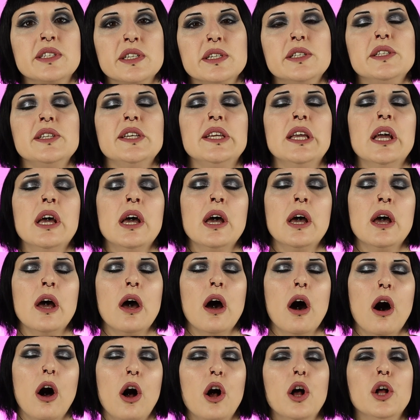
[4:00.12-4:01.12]
City
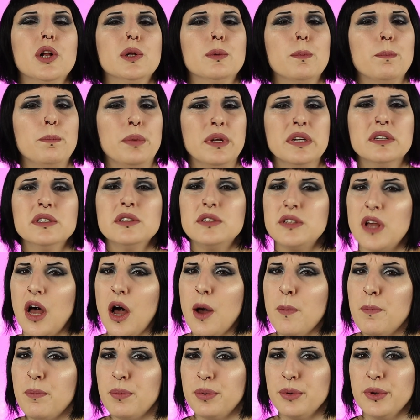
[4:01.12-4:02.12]
all build
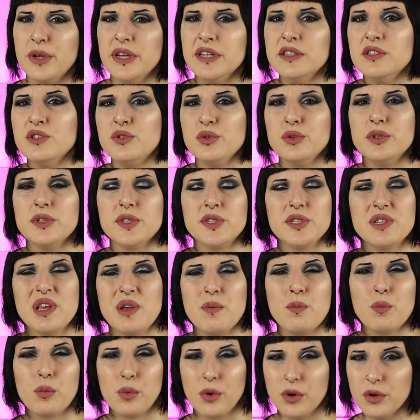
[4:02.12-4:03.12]
up into the
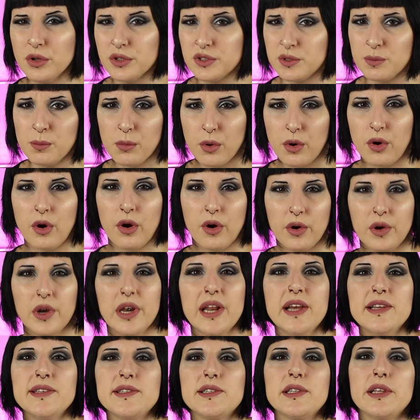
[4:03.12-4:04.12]
same world, more or
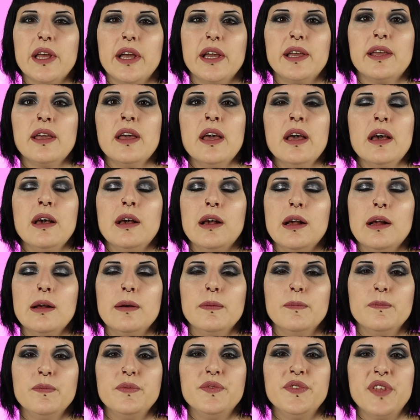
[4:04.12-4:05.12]
less.
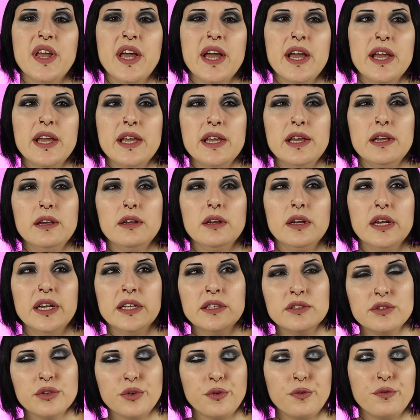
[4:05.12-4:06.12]
They
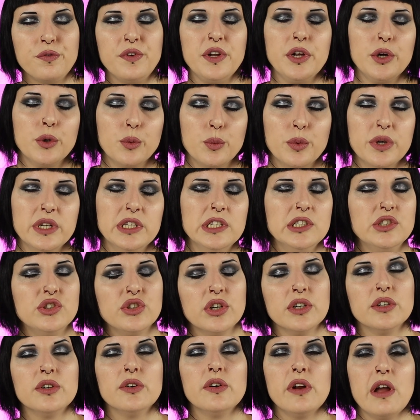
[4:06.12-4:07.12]
interfere with each
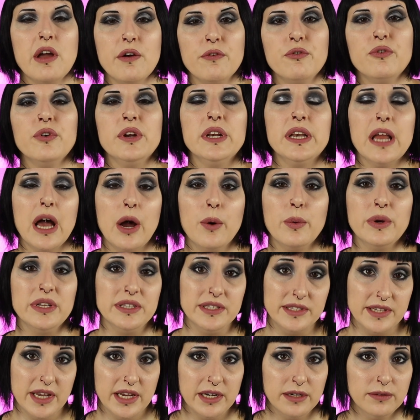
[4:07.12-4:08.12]
other every now
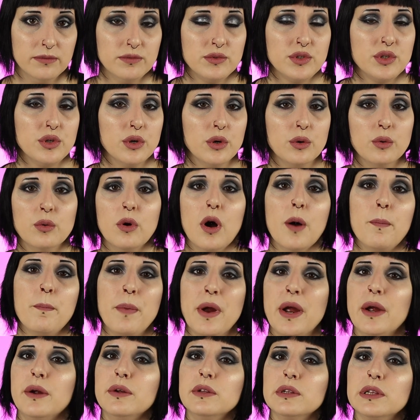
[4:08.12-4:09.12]
and then. So
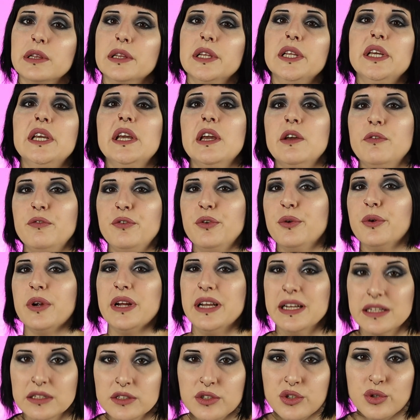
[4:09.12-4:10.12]
apparently if you're
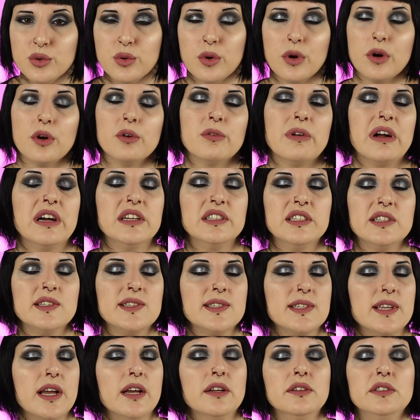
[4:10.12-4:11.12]
into her writing
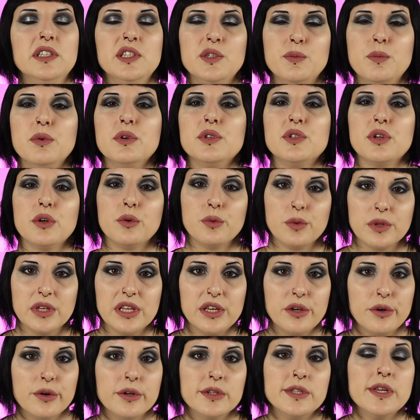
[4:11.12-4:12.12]
style, these books are really
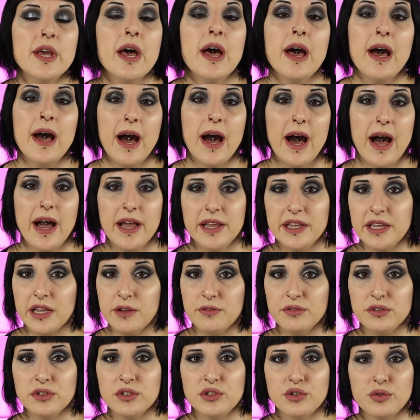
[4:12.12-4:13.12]
good. I
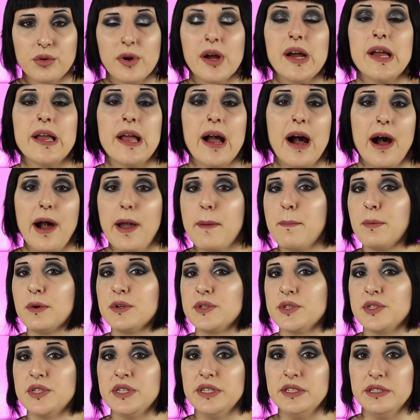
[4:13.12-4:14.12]
gave it a try. I
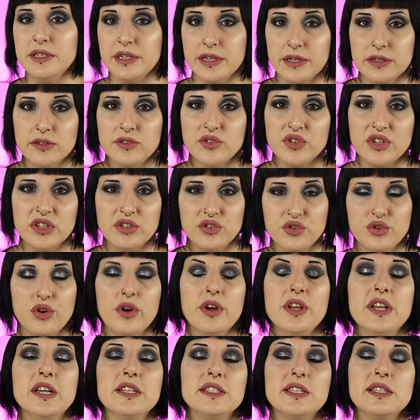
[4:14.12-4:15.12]
personally didn't
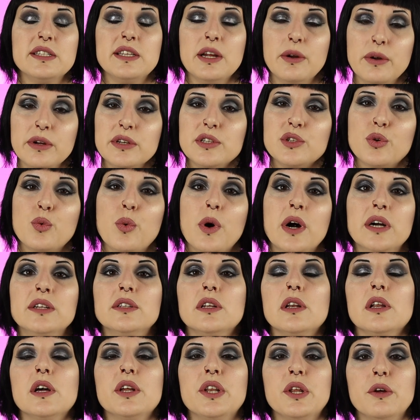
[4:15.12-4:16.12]
enjoy it. There is quite
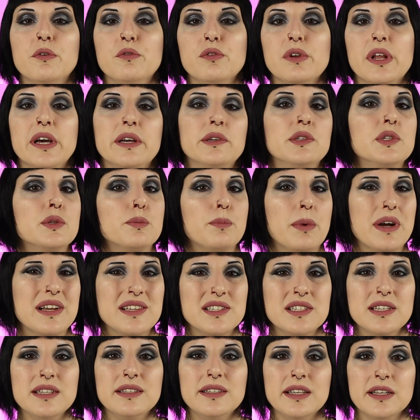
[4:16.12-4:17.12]
a lot of
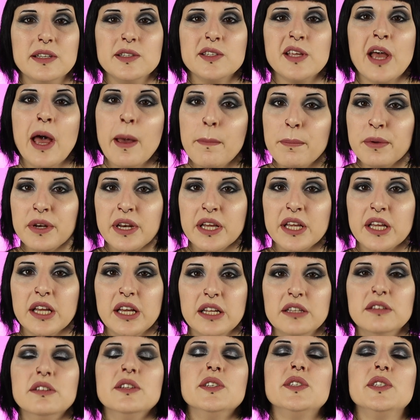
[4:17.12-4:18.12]
spicy things happening
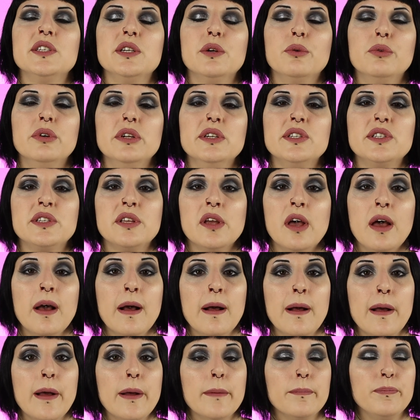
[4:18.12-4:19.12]
in the series.
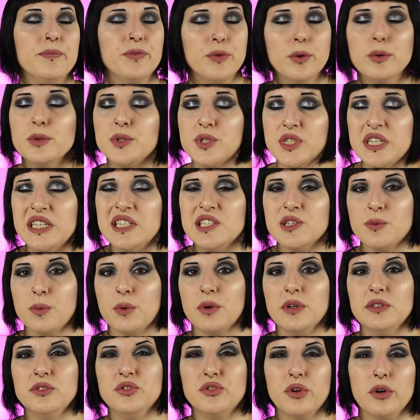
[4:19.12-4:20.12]
Those scenes
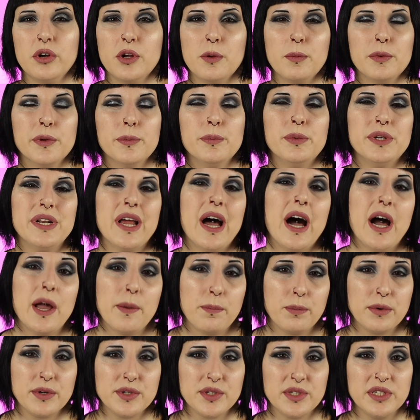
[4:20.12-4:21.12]
were enjoyable, but I
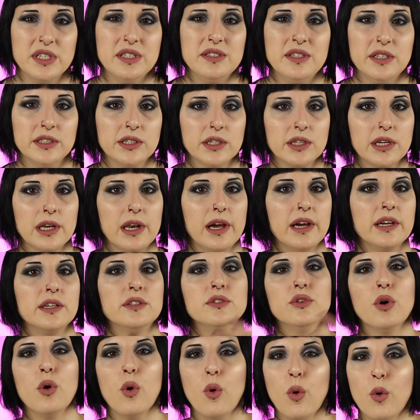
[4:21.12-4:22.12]
personally didn't
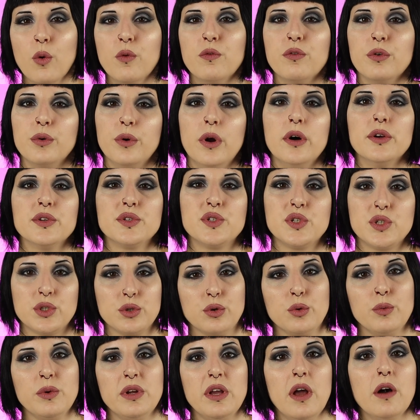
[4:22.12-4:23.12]
like the overall
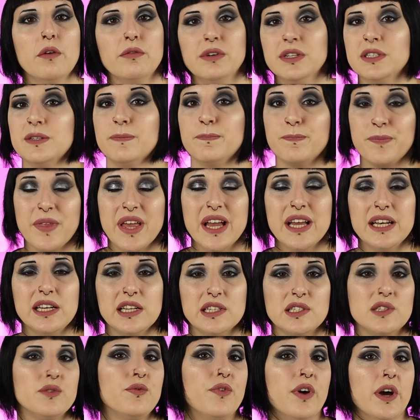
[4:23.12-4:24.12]
story of it. And
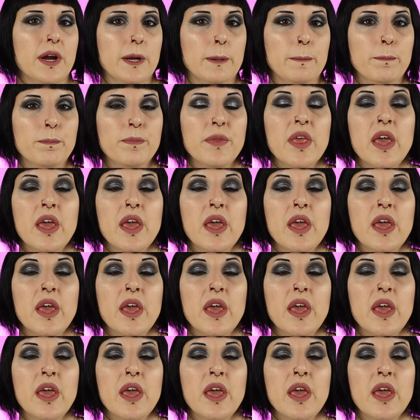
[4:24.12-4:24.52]
that's fine.